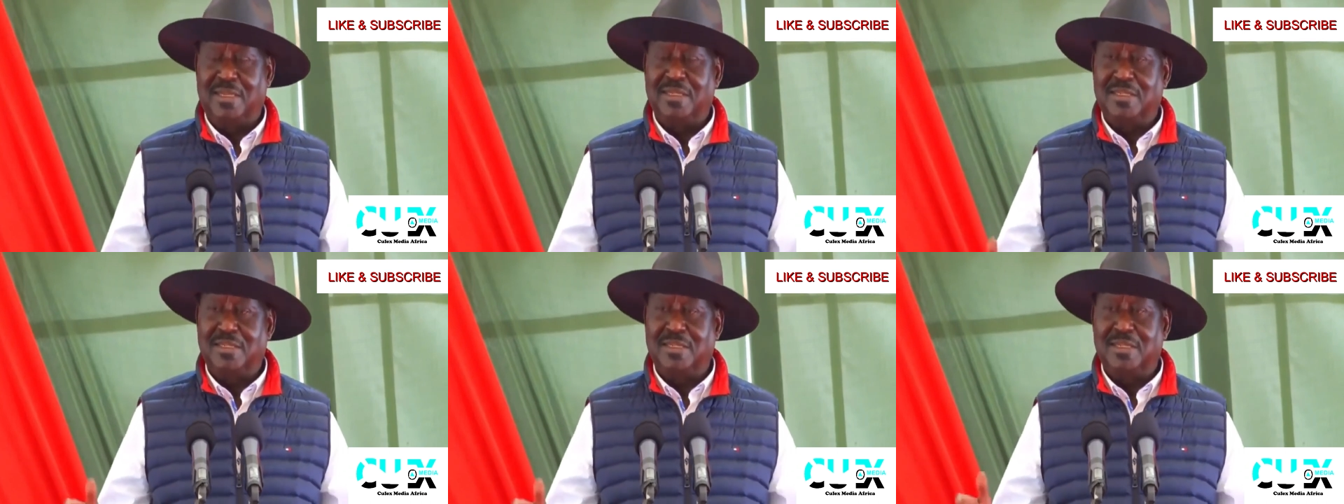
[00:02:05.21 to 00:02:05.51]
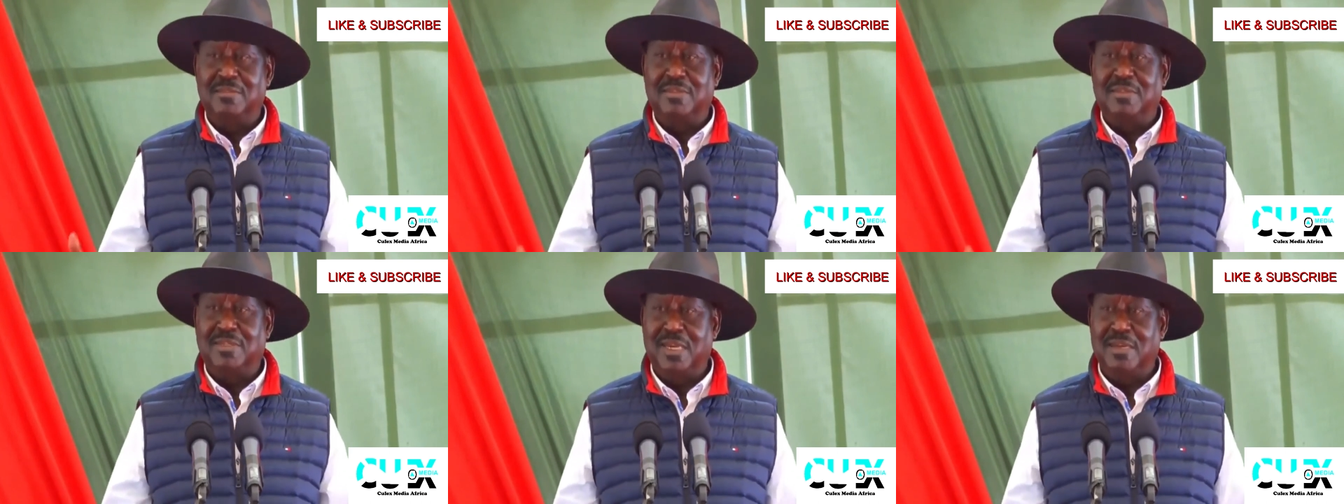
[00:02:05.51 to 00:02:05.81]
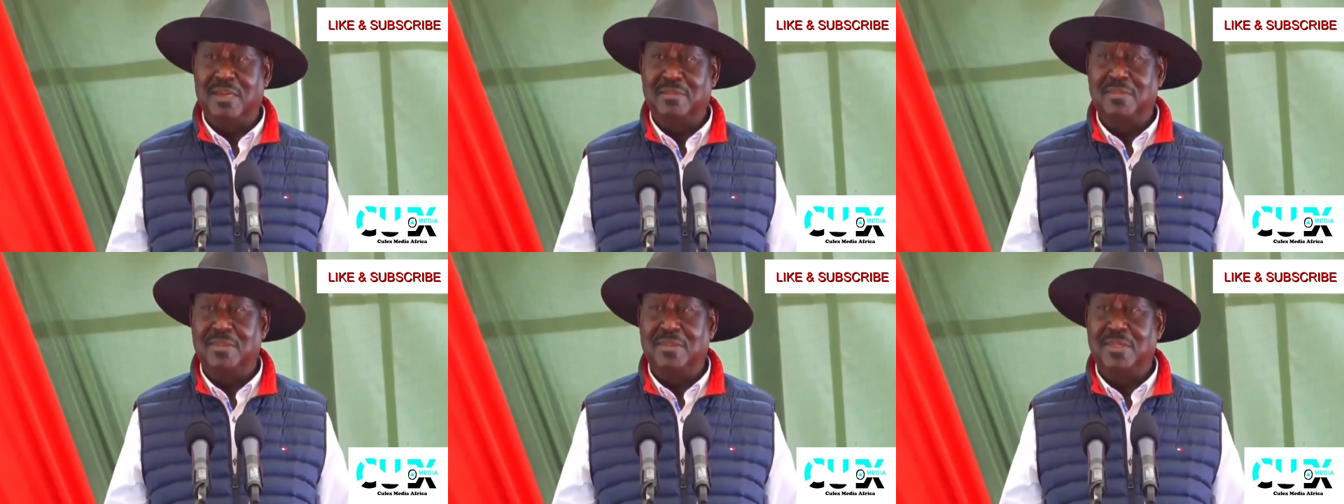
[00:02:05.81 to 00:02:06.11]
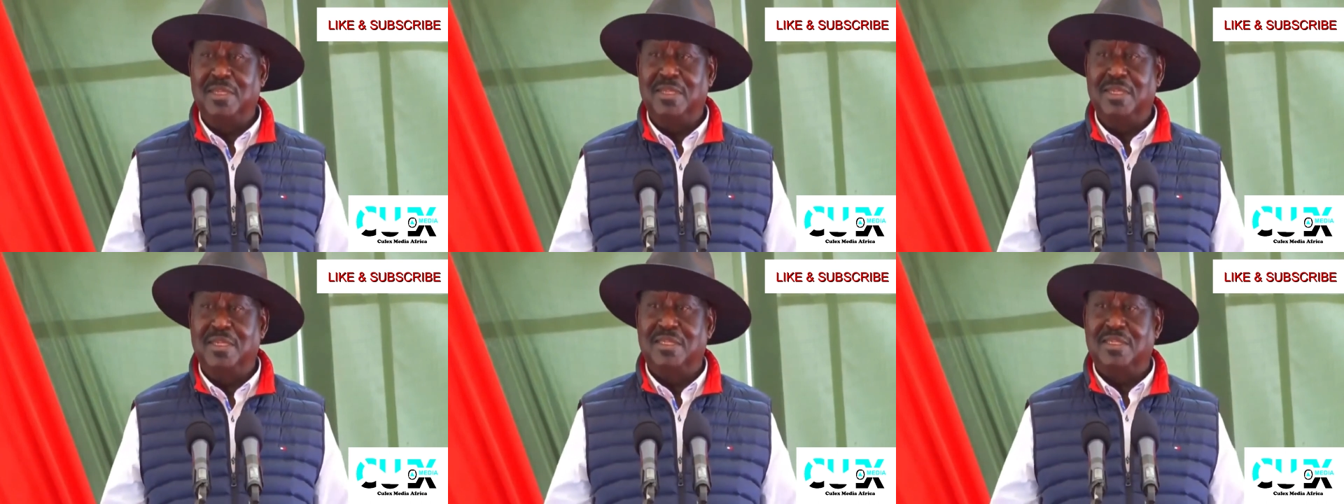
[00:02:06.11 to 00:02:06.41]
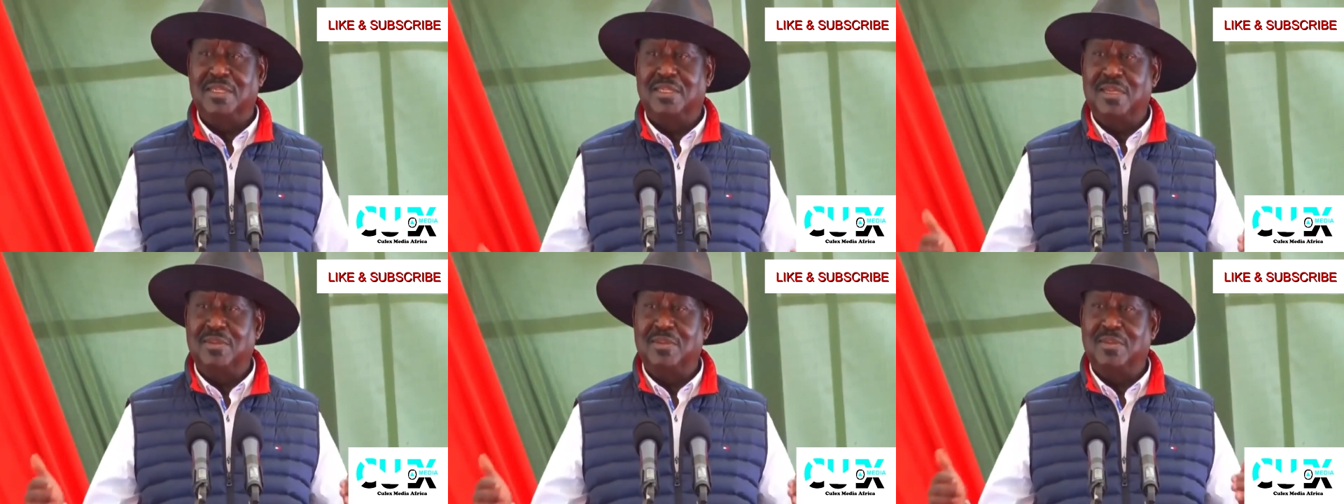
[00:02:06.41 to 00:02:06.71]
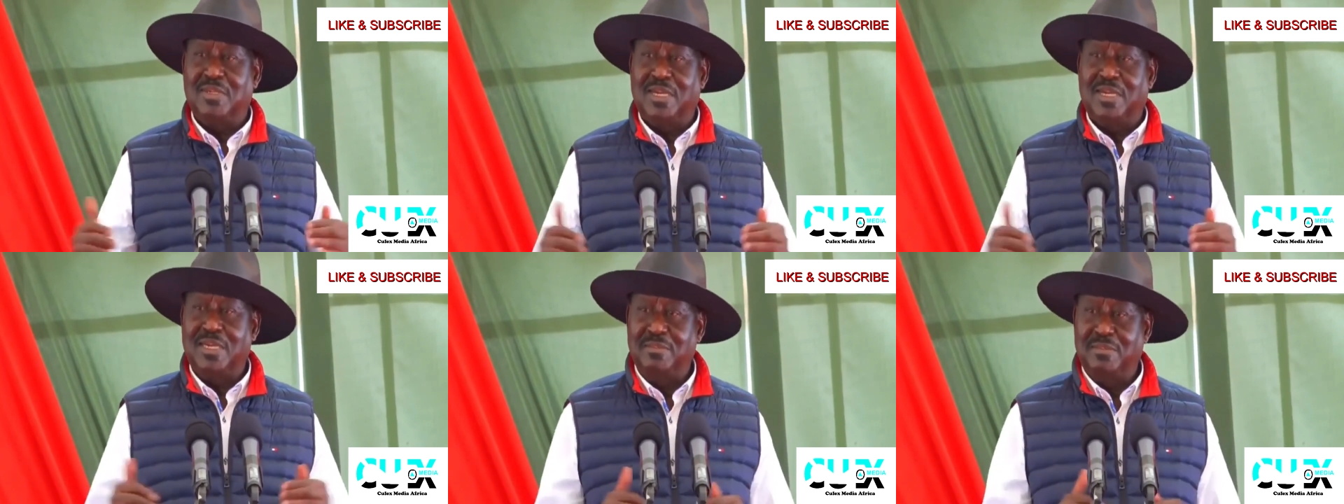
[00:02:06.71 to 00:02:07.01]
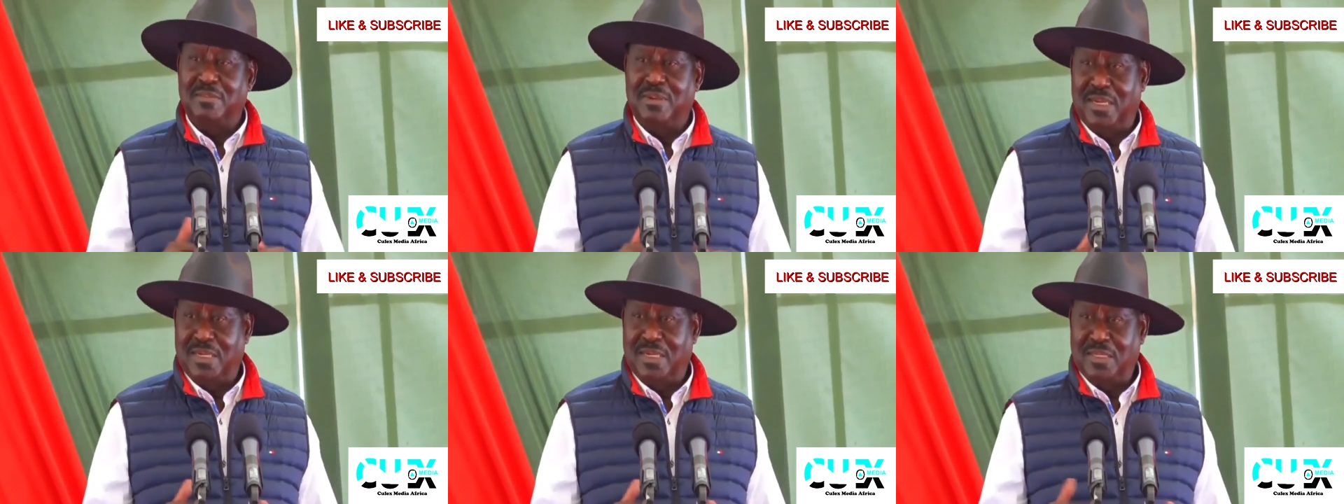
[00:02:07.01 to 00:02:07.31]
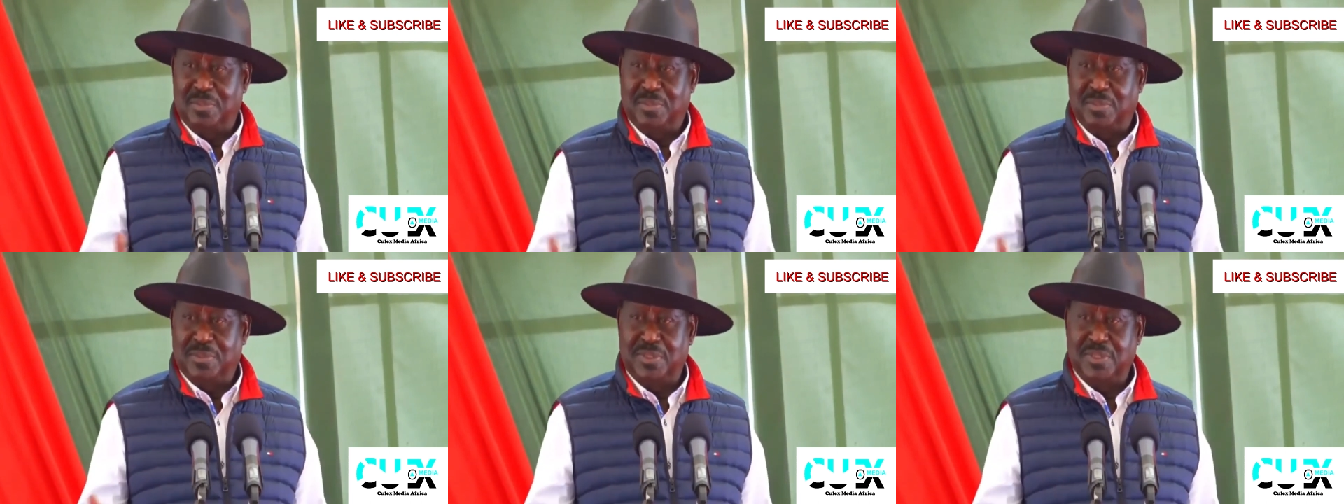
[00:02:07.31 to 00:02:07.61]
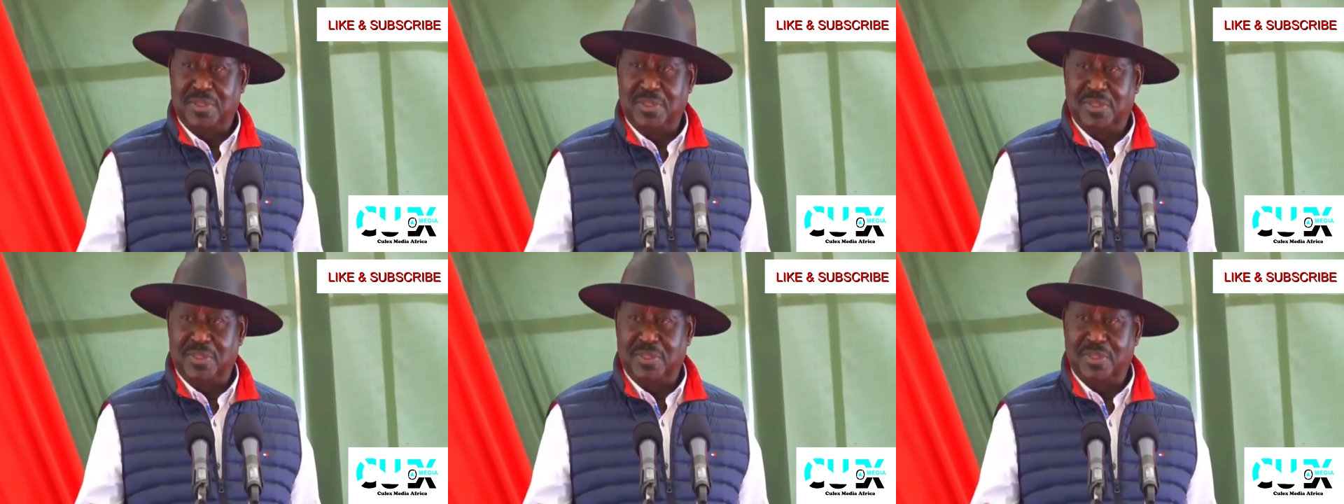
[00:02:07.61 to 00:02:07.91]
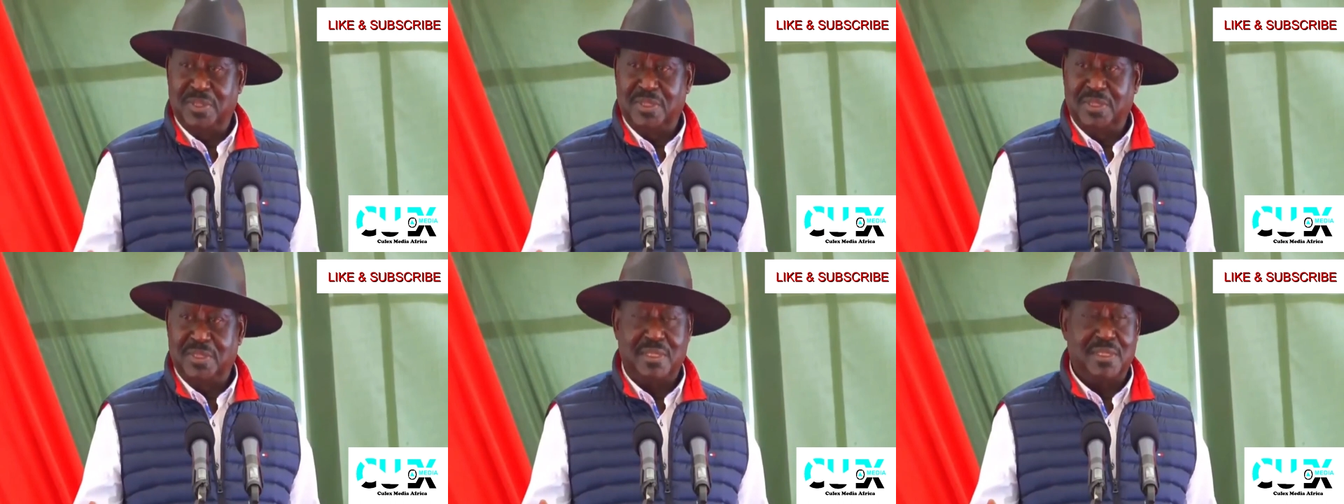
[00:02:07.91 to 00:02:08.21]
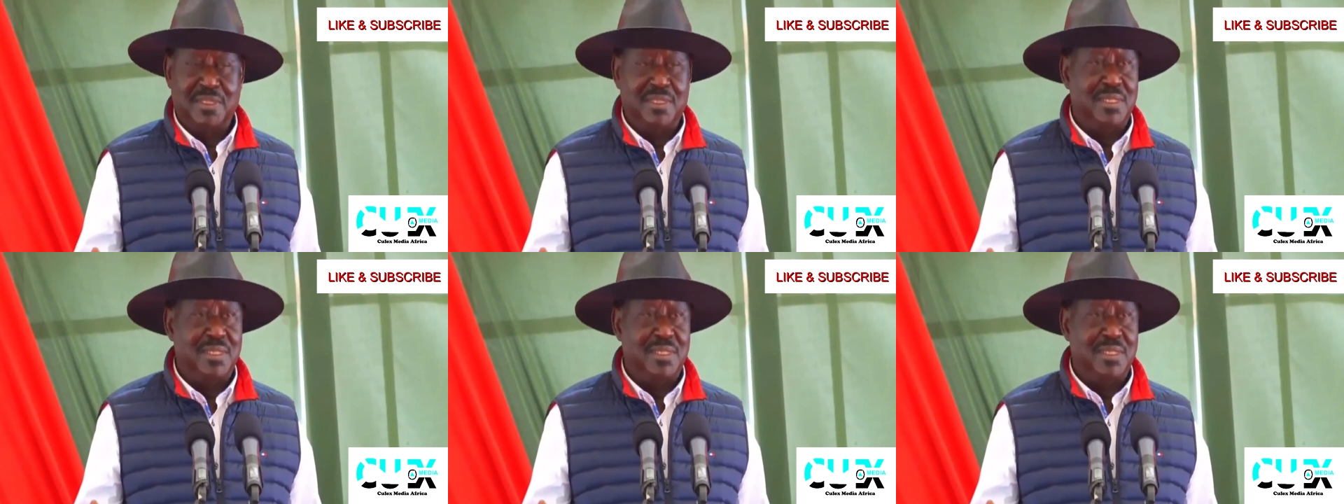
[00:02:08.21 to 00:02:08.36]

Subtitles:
At the same time, he's trying to cannibalize opposition.